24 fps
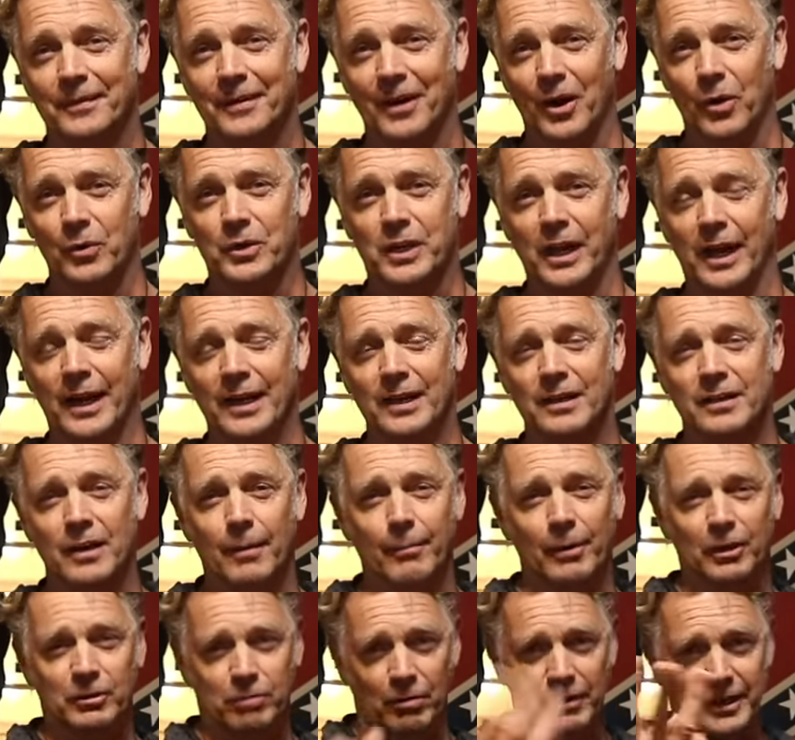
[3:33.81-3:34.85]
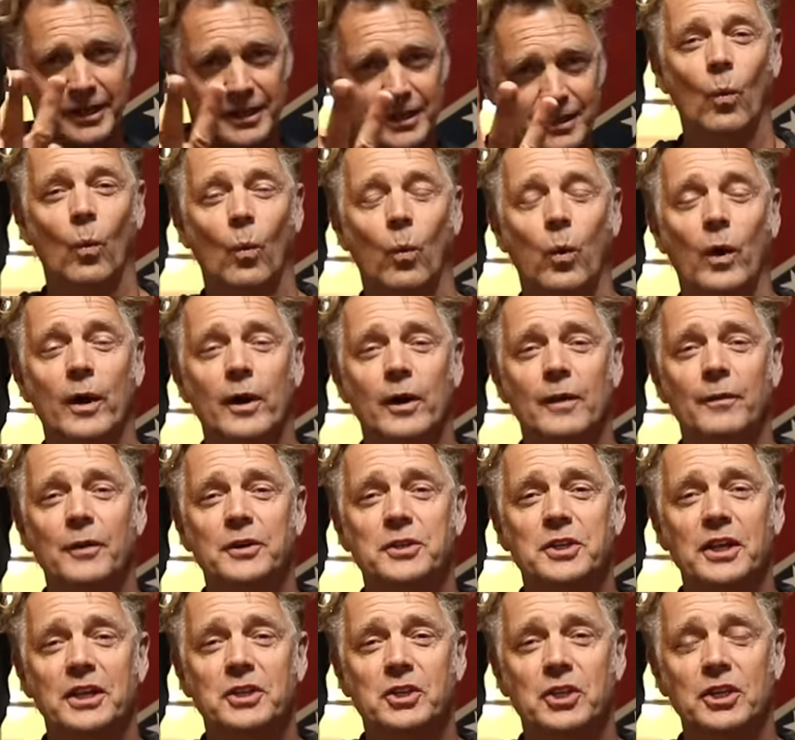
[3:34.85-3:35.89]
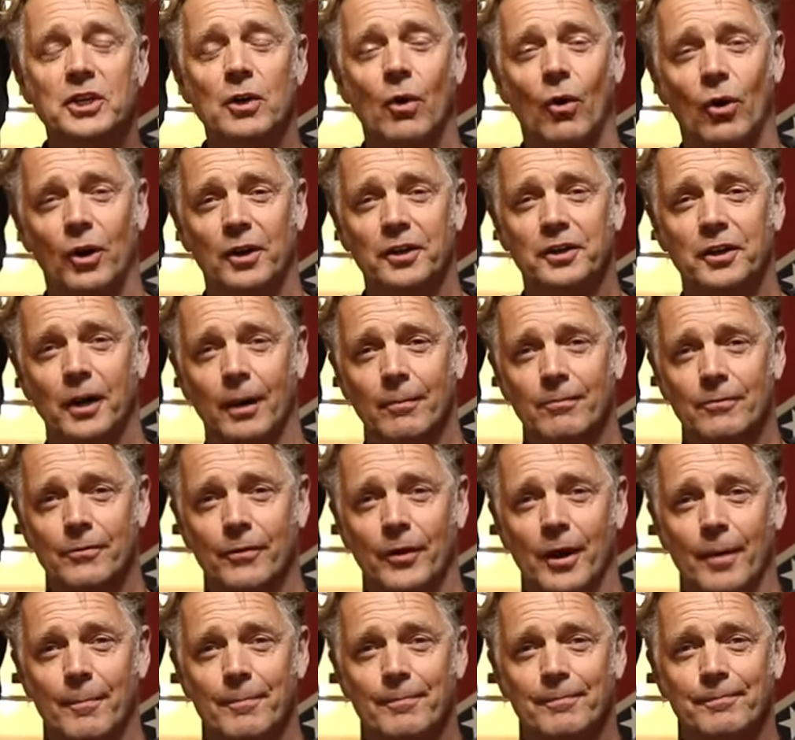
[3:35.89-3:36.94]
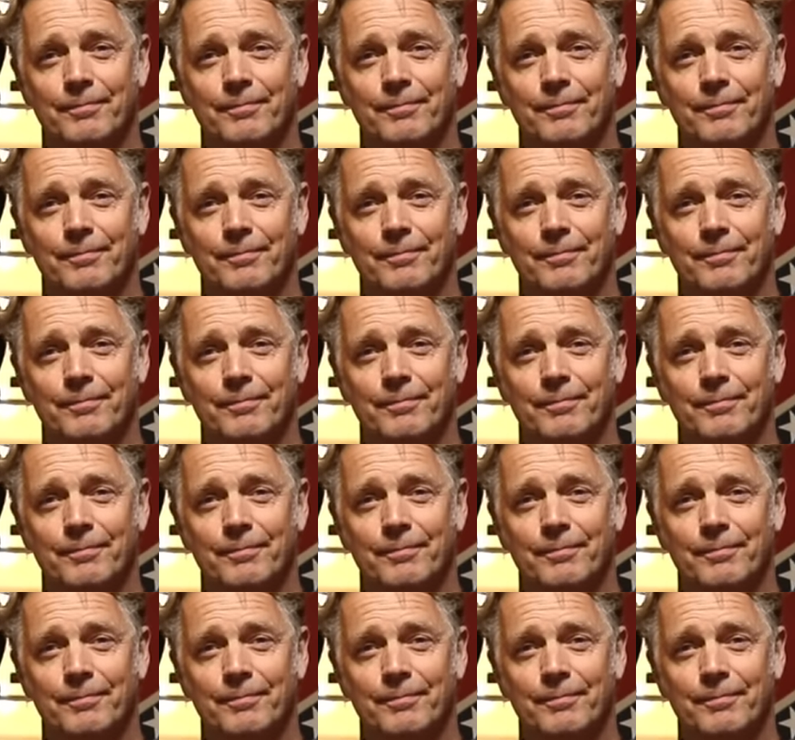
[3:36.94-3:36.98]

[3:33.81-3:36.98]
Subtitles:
Okay, number three, where did the Dixie horn come from?